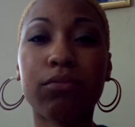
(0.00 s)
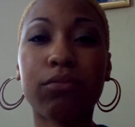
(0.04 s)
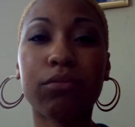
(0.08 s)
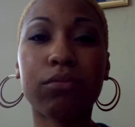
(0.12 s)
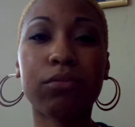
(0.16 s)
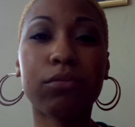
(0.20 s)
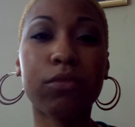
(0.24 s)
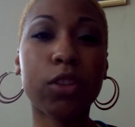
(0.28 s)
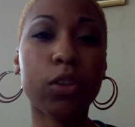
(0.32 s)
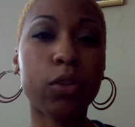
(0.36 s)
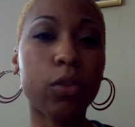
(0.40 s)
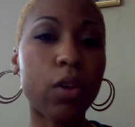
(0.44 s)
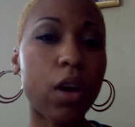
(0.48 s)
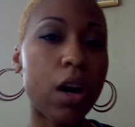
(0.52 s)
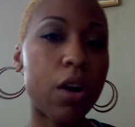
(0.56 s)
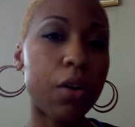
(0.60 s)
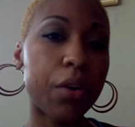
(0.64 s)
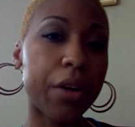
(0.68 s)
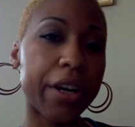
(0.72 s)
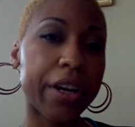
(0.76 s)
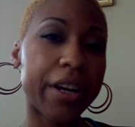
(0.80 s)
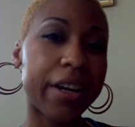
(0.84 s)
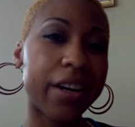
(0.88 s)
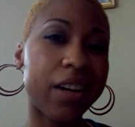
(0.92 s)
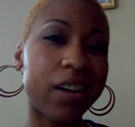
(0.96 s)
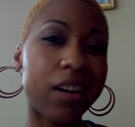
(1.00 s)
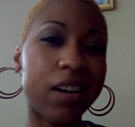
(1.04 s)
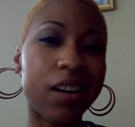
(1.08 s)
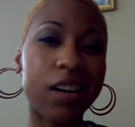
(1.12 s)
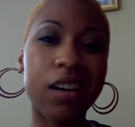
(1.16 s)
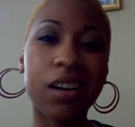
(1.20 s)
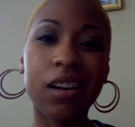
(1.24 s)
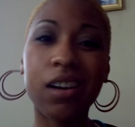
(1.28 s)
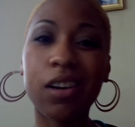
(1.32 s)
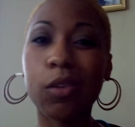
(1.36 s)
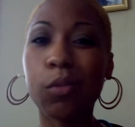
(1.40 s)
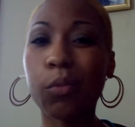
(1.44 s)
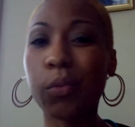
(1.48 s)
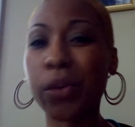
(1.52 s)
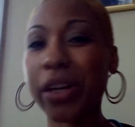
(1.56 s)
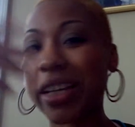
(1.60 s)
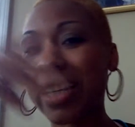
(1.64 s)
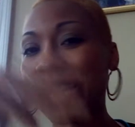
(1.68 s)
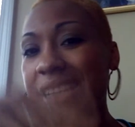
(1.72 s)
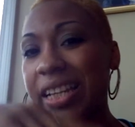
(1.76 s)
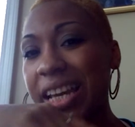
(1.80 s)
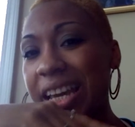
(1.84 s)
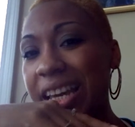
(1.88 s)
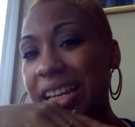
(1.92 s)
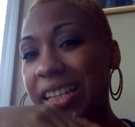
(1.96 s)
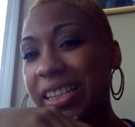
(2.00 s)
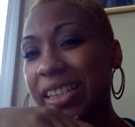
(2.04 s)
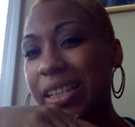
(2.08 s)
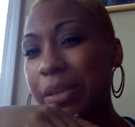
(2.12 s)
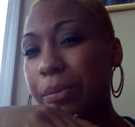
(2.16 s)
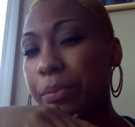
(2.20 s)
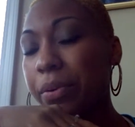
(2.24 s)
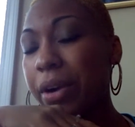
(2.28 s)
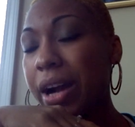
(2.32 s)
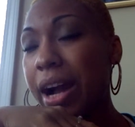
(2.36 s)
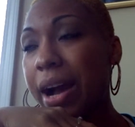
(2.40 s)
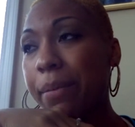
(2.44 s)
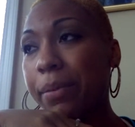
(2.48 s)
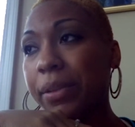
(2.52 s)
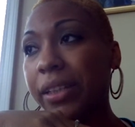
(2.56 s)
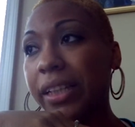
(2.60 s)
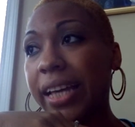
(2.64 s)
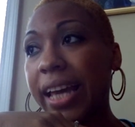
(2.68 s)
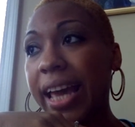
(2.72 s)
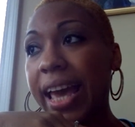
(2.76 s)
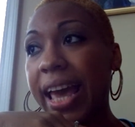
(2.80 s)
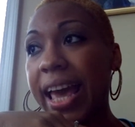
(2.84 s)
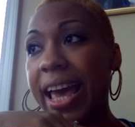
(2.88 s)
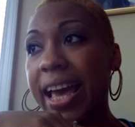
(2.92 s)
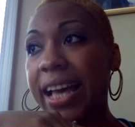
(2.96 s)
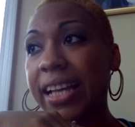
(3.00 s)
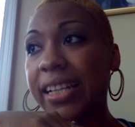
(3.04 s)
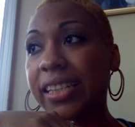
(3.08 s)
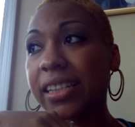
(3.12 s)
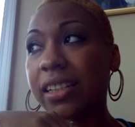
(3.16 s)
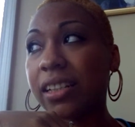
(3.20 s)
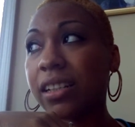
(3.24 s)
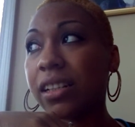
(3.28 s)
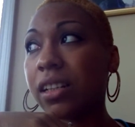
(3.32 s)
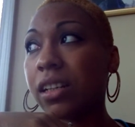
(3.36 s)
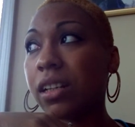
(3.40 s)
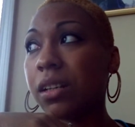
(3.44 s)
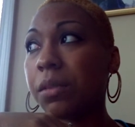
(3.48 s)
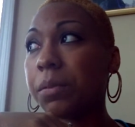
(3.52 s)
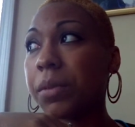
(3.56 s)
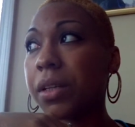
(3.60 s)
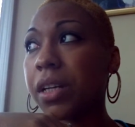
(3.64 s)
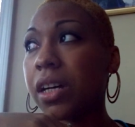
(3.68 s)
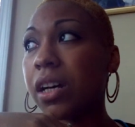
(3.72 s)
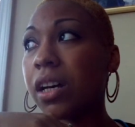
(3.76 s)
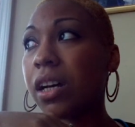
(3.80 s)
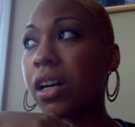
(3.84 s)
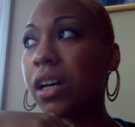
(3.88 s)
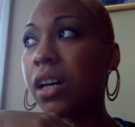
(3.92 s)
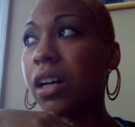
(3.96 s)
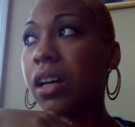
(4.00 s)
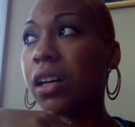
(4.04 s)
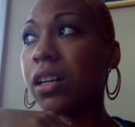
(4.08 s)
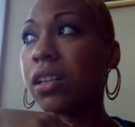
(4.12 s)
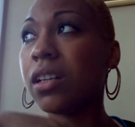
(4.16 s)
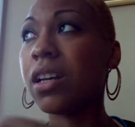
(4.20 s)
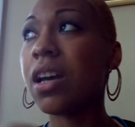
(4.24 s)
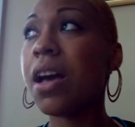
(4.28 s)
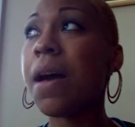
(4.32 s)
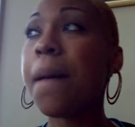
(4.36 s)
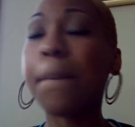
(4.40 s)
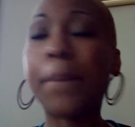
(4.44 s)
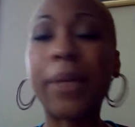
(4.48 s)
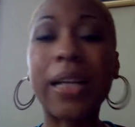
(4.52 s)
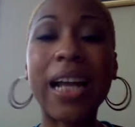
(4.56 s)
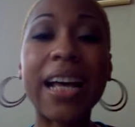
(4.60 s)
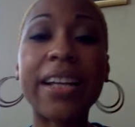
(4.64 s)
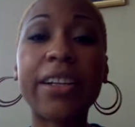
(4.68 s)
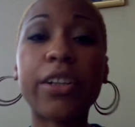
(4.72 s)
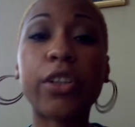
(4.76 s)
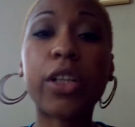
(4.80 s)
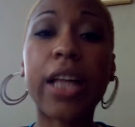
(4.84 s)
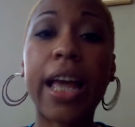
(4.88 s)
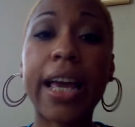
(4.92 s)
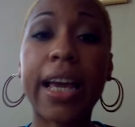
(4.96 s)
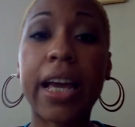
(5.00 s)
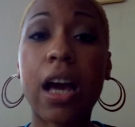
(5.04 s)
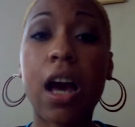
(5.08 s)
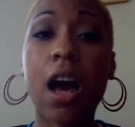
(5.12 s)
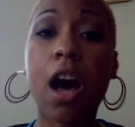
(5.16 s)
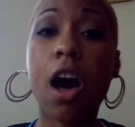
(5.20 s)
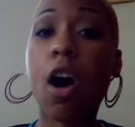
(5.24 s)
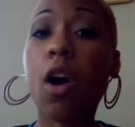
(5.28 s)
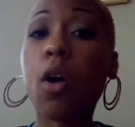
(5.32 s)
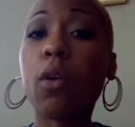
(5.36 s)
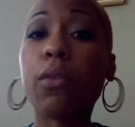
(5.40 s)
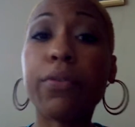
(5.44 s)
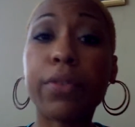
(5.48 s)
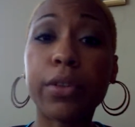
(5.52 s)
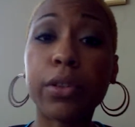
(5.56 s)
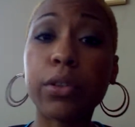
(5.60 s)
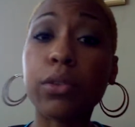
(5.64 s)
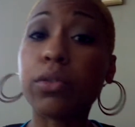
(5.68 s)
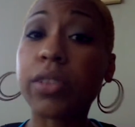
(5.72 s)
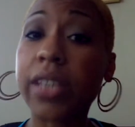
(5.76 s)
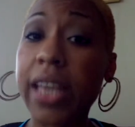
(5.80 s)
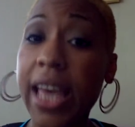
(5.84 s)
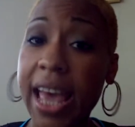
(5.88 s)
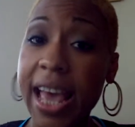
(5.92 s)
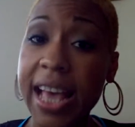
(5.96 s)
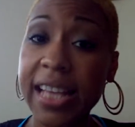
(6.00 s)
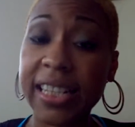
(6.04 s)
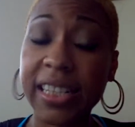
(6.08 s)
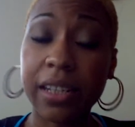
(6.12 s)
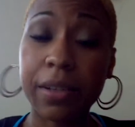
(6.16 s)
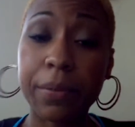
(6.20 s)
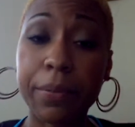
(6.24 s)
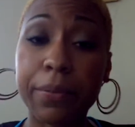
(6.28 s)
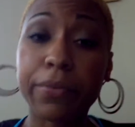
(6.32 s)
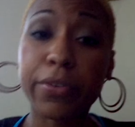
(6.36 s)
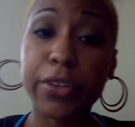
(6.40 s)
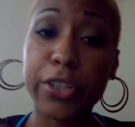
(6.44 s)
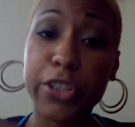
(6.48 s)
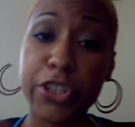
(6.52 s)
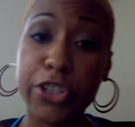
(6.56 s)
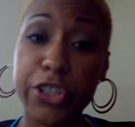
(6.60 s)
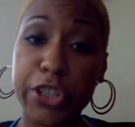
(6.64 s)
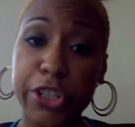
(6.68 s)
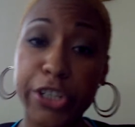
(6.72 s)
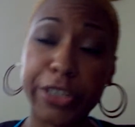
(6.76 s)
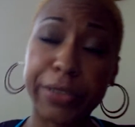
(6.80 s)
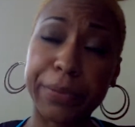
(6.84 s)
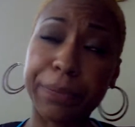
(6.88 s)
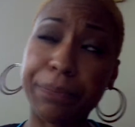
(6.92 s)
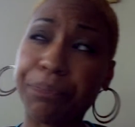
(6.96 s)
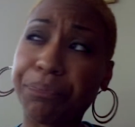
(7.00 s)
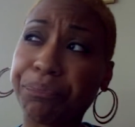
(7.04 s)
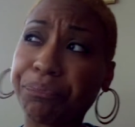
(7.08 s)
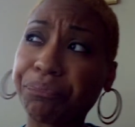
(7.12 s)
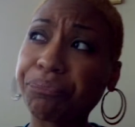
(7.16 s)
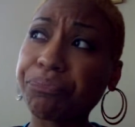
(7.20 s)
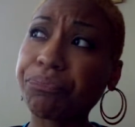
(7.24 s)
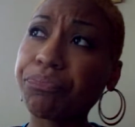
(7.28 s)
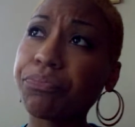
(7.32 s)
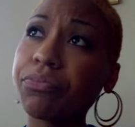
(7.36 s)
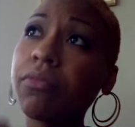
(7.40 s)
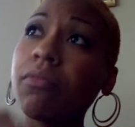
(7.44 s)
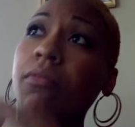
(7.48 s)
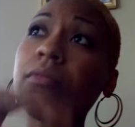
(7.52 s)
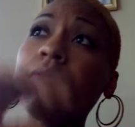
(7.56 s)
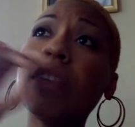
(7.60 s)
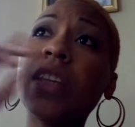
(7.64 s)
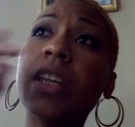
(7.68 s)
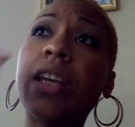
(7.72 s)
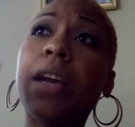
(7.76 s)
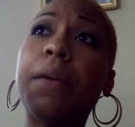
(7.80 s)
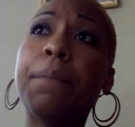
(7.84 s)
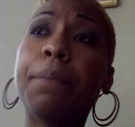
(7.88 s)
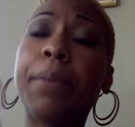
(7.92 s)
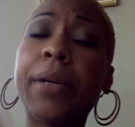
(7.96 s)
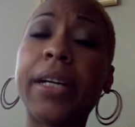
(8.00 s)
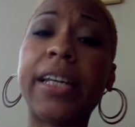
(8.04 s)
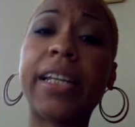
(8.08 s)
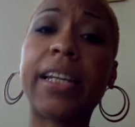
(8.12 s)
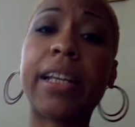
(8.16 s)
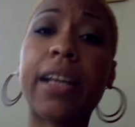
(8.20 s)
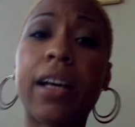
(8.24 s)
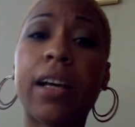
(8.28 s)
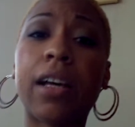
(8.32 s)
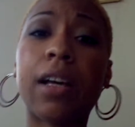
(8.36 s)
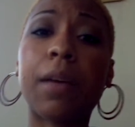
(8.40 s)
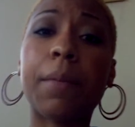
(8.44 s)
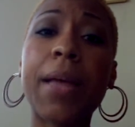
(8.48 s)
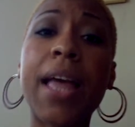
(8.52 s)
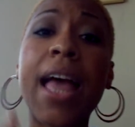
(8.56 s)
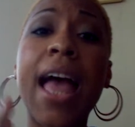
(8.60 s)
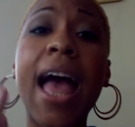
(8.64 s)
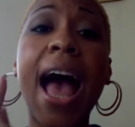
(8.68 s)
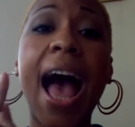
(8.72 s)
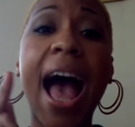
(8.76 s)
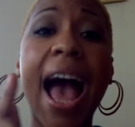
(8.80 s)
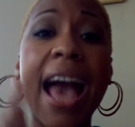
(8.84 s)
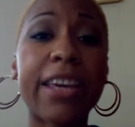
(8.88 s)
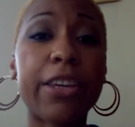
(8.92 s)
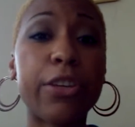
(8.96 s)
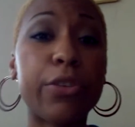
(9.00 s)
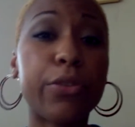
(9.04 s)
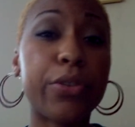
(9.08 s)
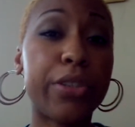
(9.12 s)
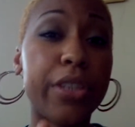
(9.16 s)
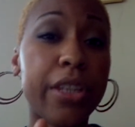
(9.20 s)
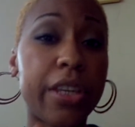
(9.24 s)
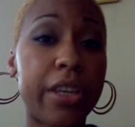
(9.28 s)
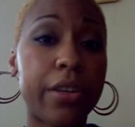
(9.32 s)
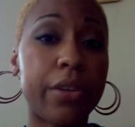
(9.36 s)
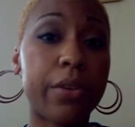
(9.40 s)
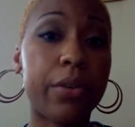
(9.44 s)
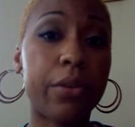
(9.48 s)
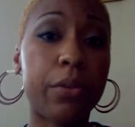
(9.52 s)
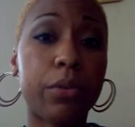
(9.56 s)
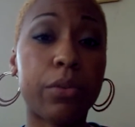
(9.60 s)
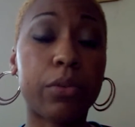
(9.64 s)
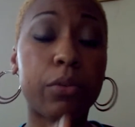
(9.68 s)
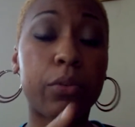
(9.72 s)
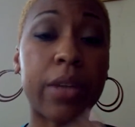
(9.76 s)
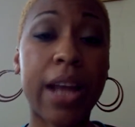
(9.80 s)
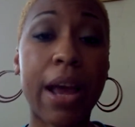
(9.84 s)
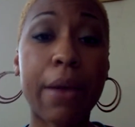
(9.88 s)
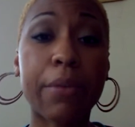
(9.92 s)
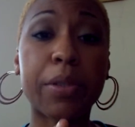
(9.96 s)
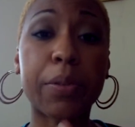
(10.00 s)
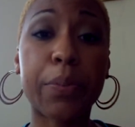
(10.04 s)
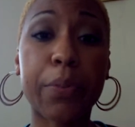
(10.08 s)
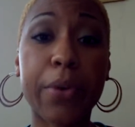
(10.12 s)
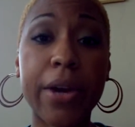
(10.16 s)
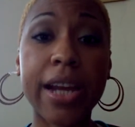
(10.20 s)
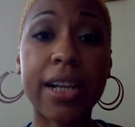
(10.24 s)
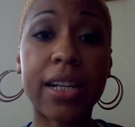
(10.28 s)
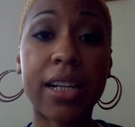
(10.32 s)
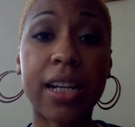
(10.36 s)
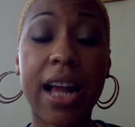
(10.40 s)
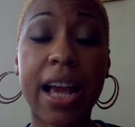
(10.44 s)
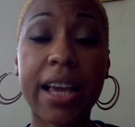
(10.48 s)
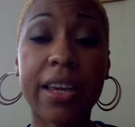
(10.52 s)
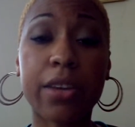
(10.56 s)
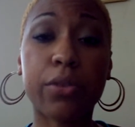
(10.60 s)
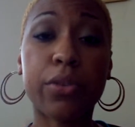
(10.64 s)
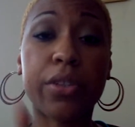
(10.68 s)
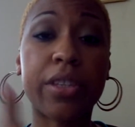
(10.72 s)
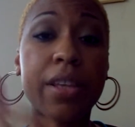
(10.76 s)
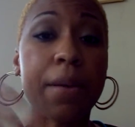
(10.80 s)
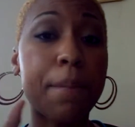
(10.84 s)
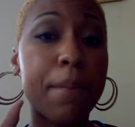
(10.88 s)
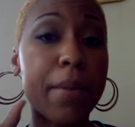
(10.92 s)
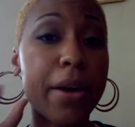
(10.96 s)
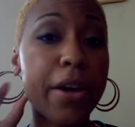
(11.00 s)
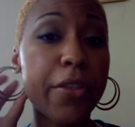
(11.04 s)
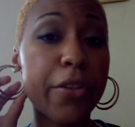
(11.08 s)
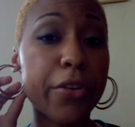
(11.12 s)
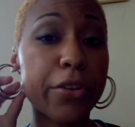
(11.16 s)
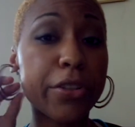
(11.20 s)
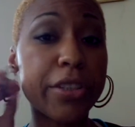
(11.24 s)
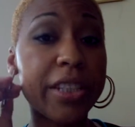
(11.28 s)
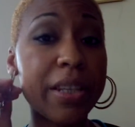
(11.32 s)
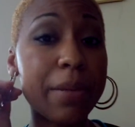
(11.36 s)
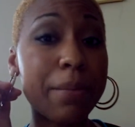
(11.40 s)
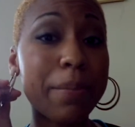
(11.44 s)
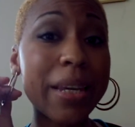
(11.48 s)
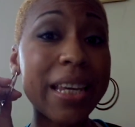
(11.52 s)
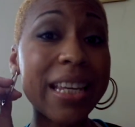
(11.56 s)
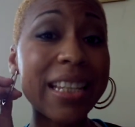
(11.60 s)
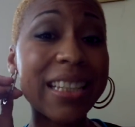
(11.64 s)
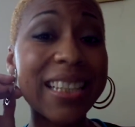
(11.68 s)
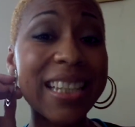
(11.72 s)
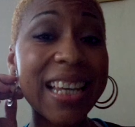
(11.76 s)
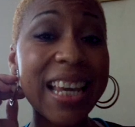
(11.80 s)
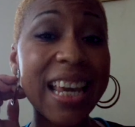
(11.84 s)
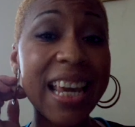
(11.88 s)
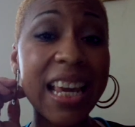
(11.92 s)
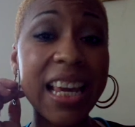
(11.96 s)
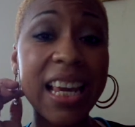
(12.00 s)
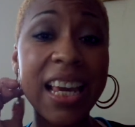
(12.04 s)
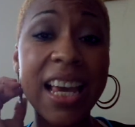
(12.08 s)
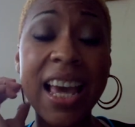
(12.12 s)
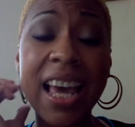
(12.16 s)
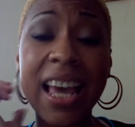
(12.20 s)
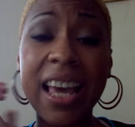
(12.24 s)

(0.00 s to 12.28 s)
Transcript: Kroger, Winn Dixie probably has them. Uh, but I know like Whole Foods has them for sure but um, I used to use when I was pregnant. I used the mother to BT.